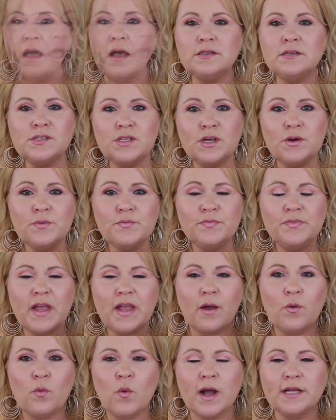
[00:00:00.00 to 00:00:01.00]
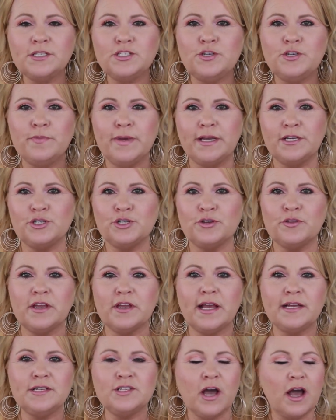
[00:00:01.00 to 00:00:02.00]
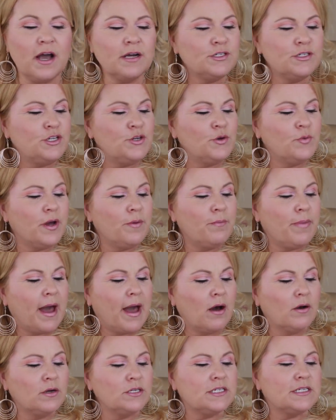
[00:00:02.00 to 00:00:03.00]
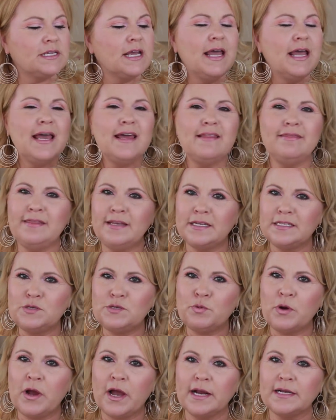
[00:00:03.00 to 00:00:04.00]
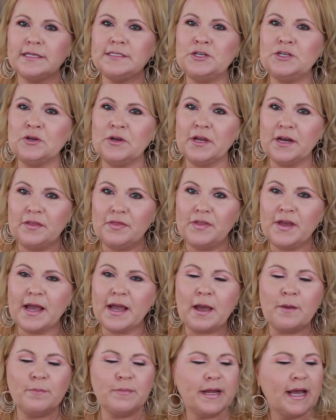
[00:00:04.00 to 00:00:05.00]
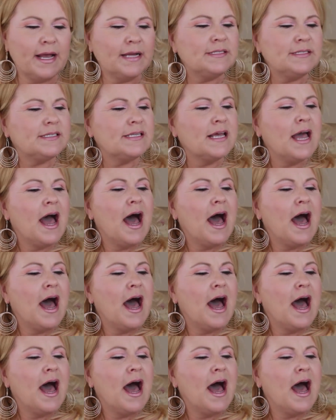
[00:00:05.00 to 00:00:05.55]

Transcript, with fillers: Also, I want to make sure that I talk to you about this product, and you're going to think I'm nuts.